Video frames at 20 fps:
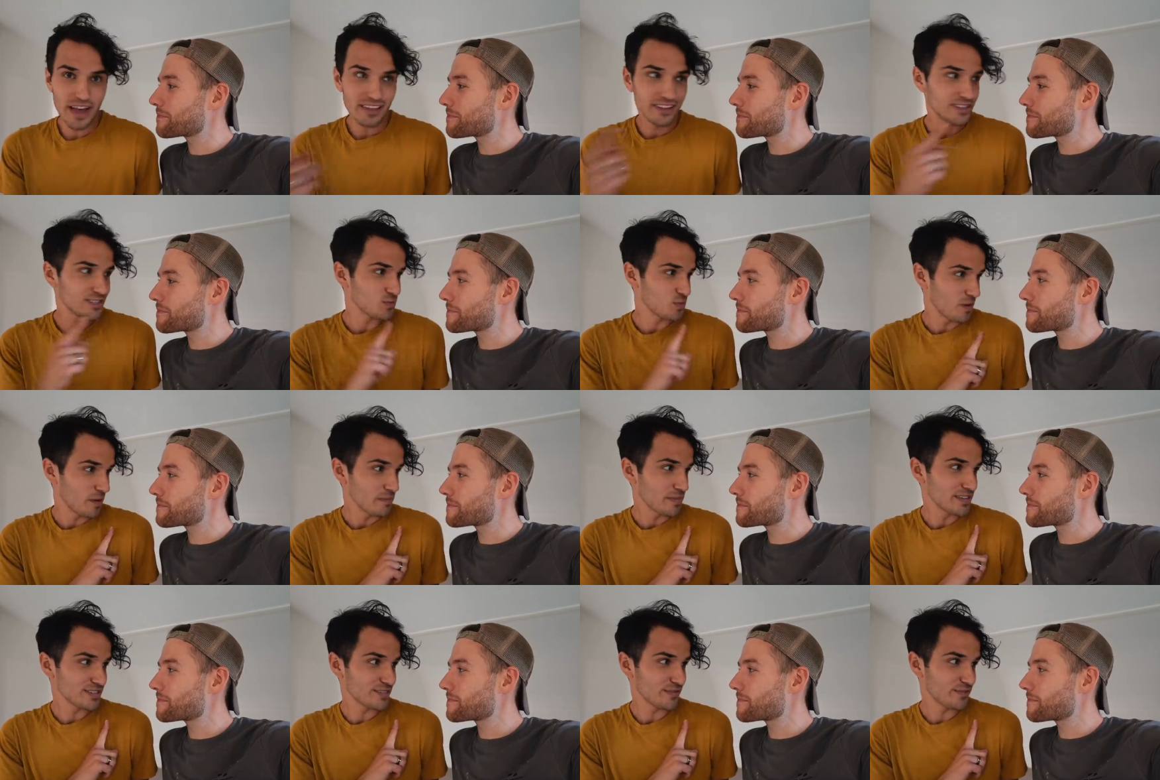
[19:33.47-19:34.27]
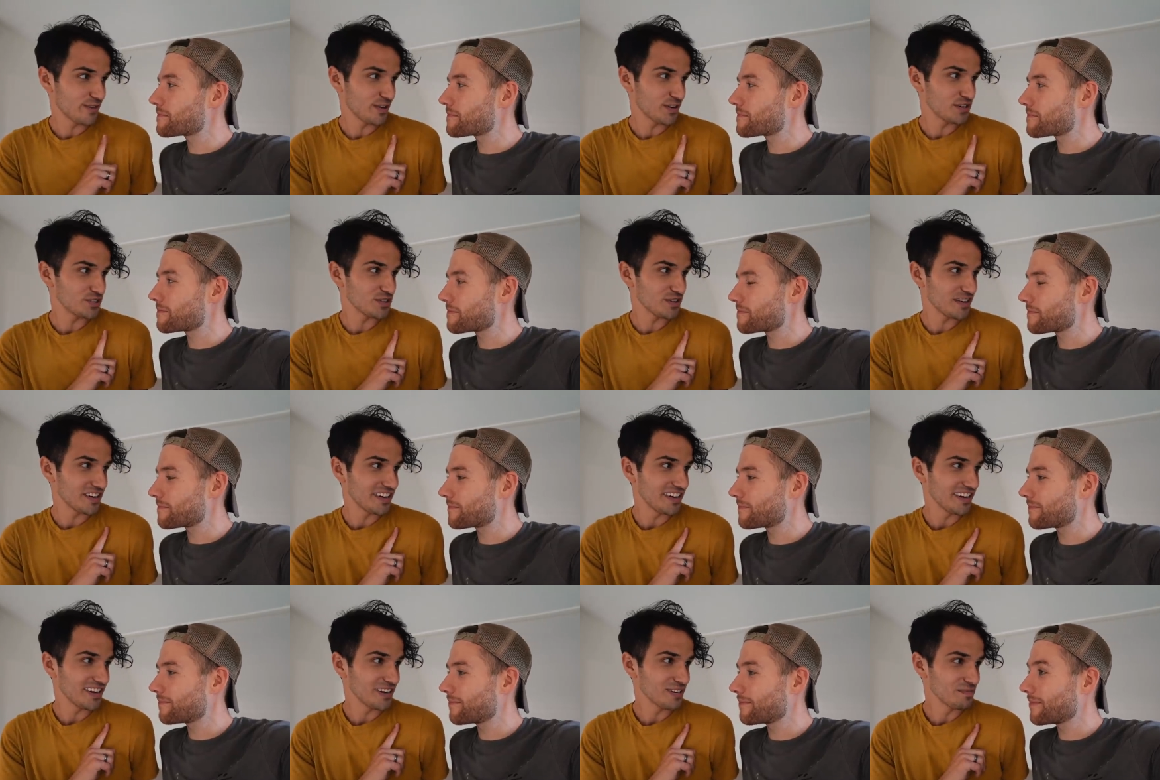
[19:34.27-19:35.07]
Speaker 1: at least one piece of furniture in
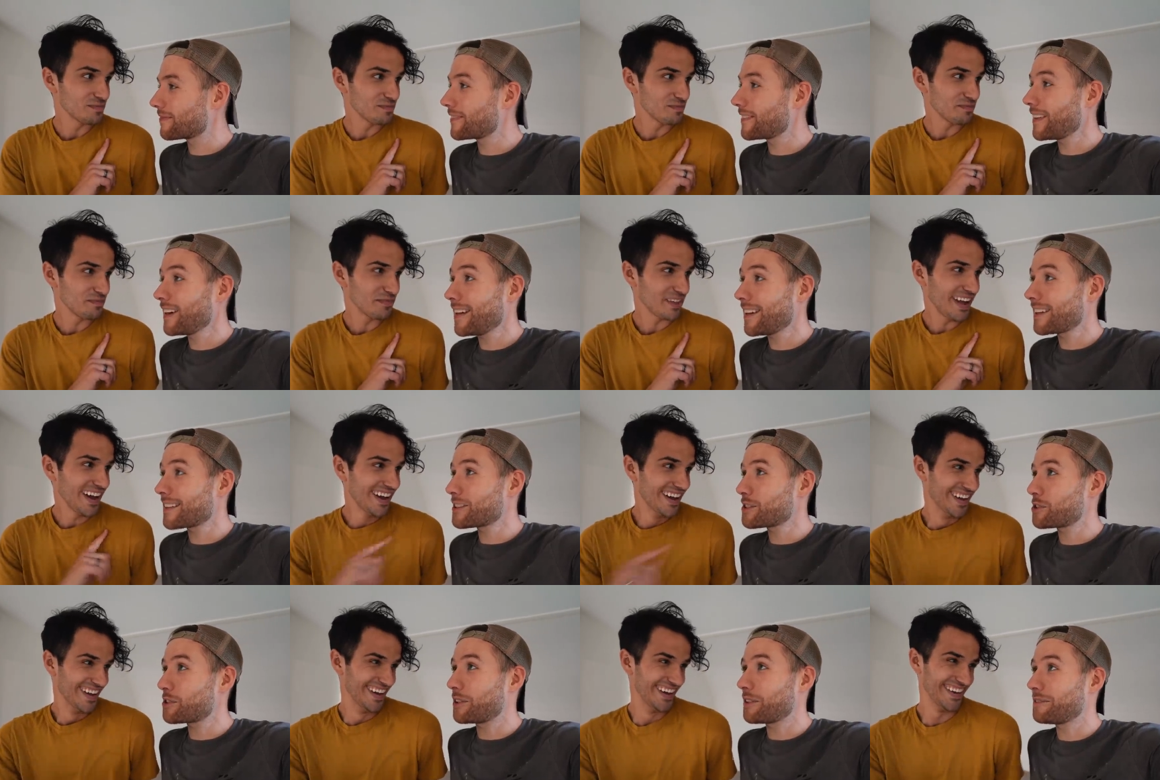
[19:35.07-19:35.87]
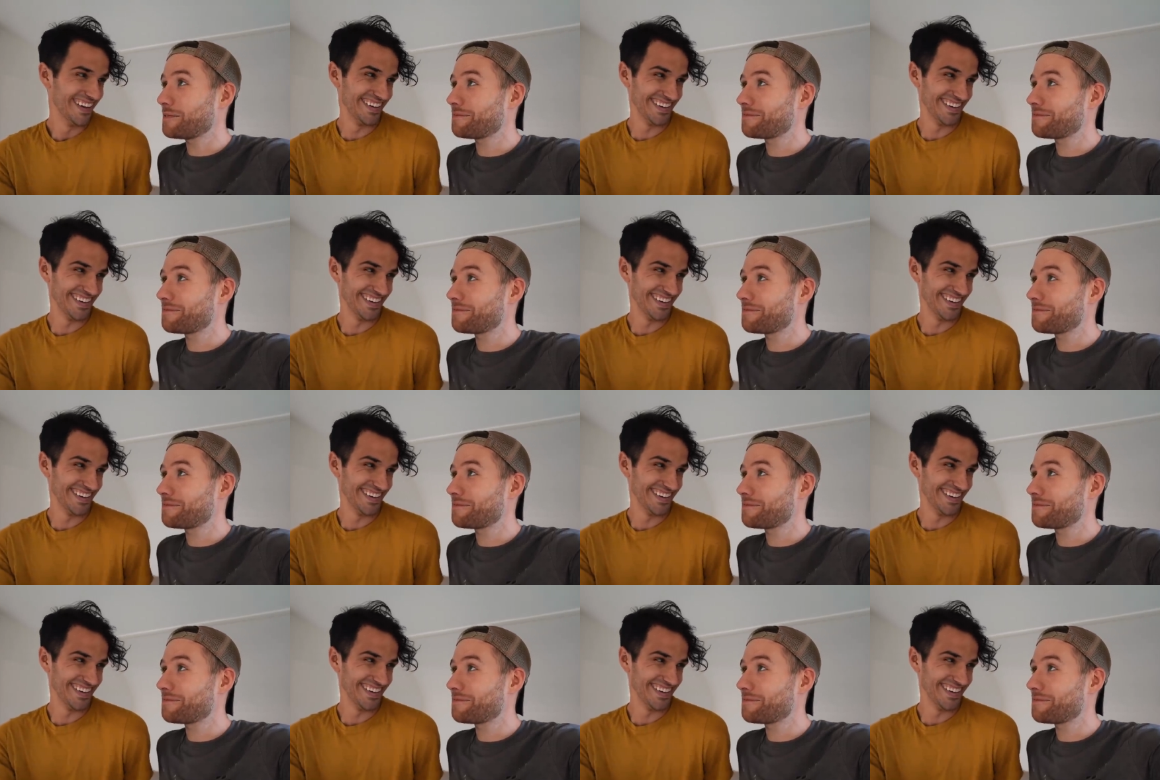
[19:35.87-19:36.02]
here. Yeah, that's true.